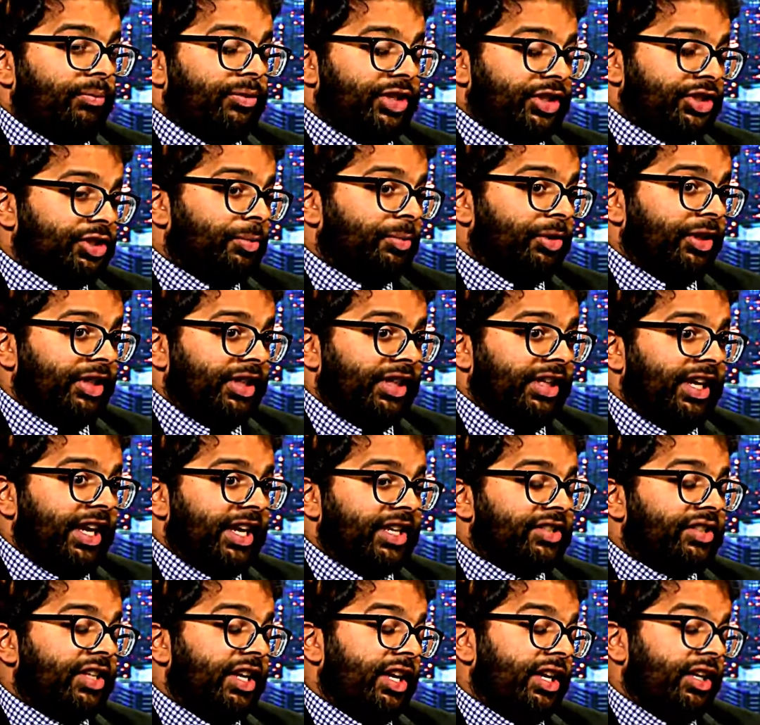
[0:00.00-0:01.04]
discipline he
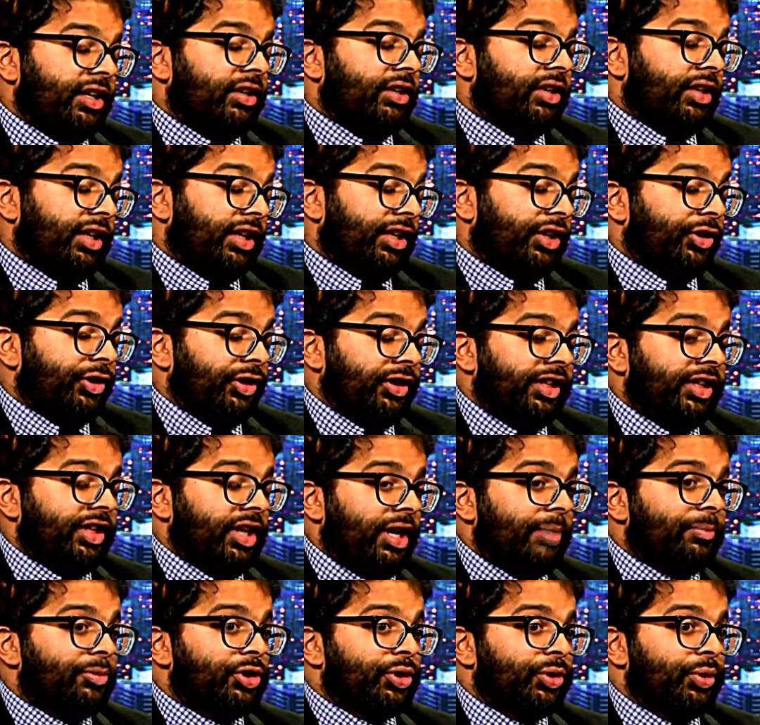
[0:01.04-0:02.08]
gets, and it could lead
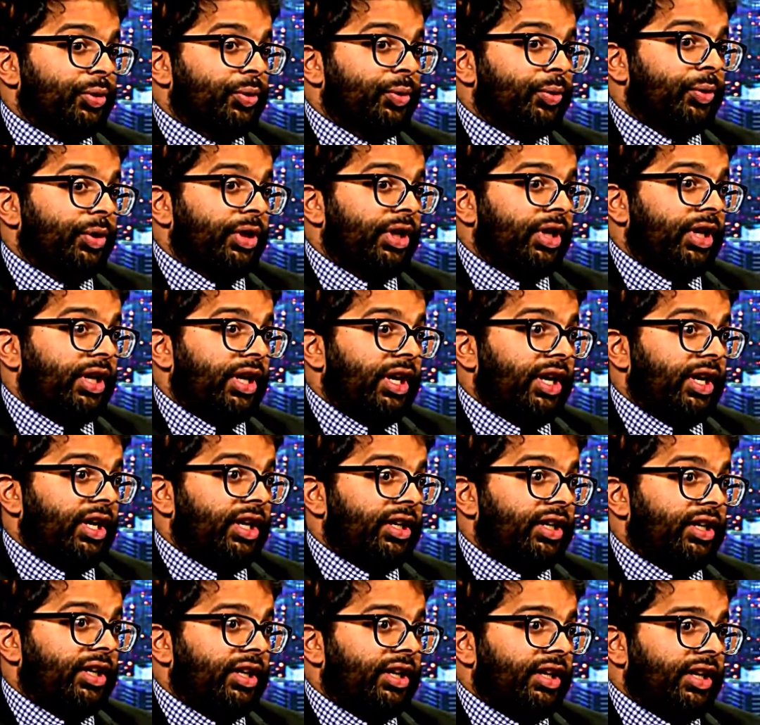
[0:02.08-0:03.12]
up to
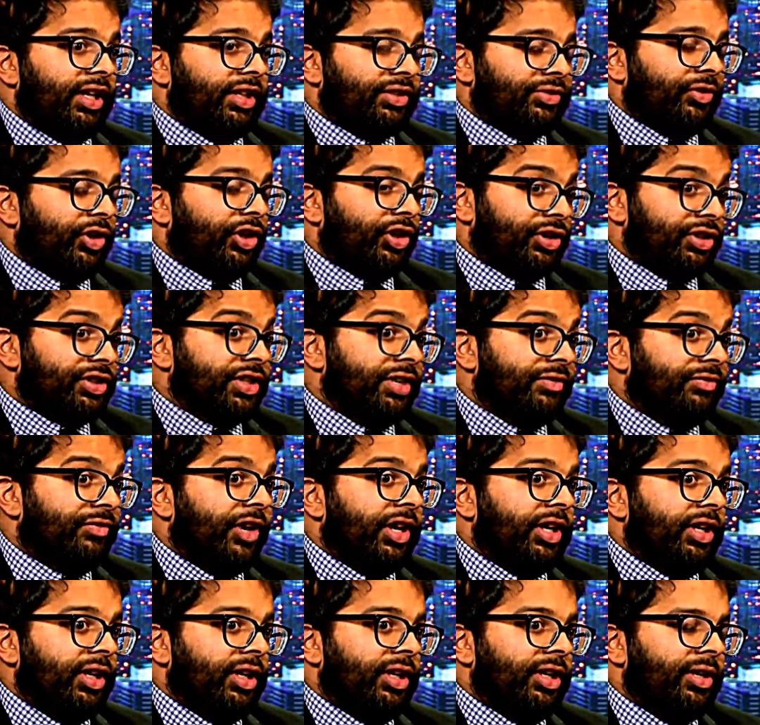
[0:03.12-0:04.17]
as far as
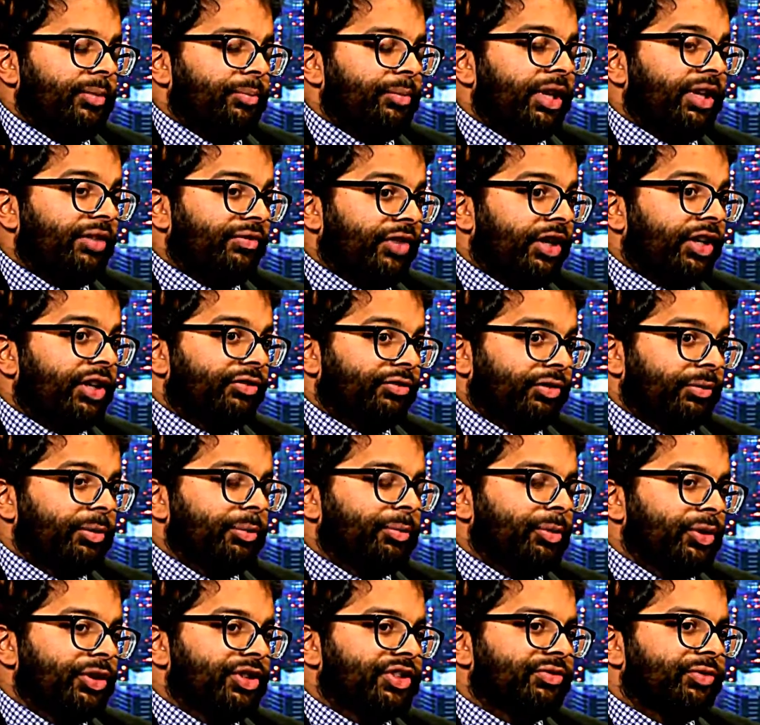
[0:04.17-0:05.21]
him being fired from the
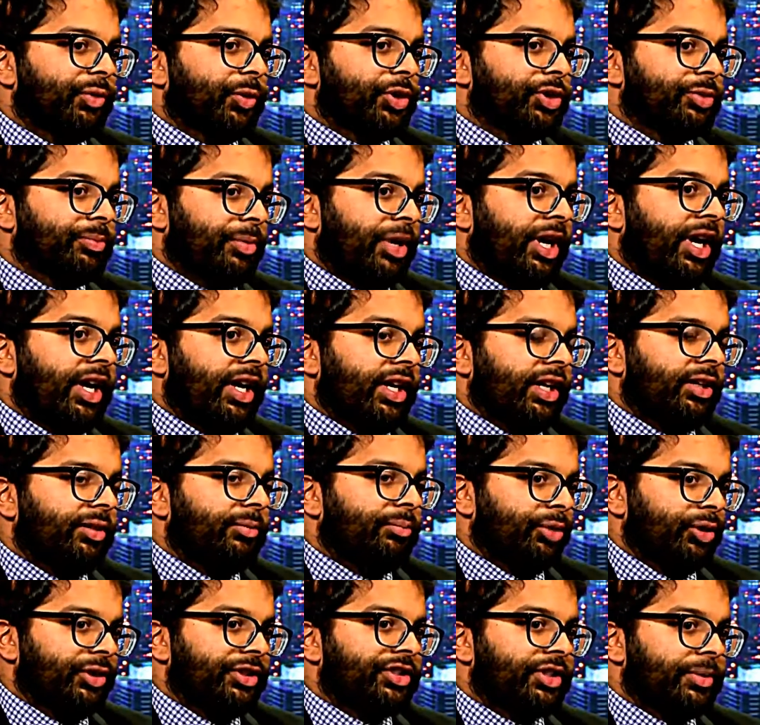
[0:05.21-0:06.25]
police force by
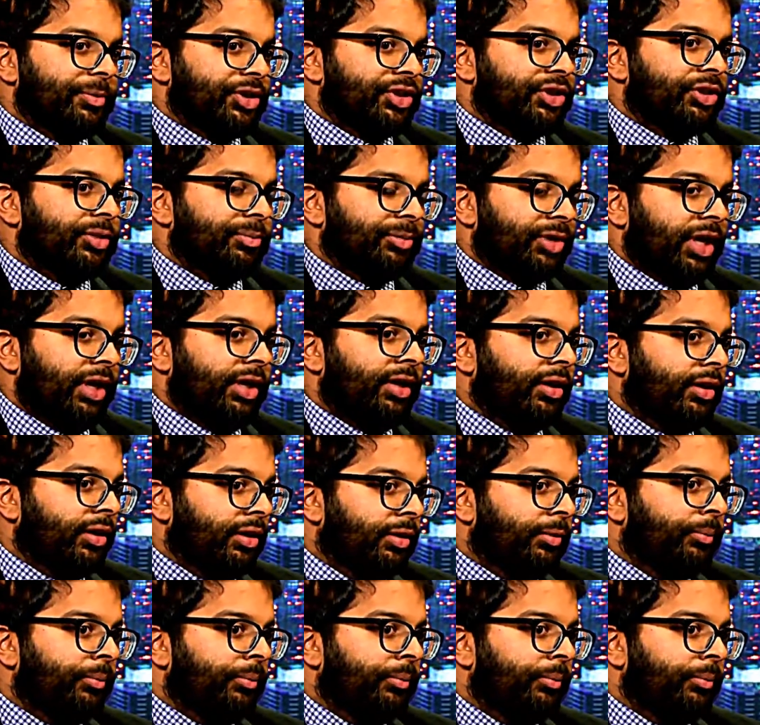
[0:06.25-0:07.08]
Police Commissioner Bratton.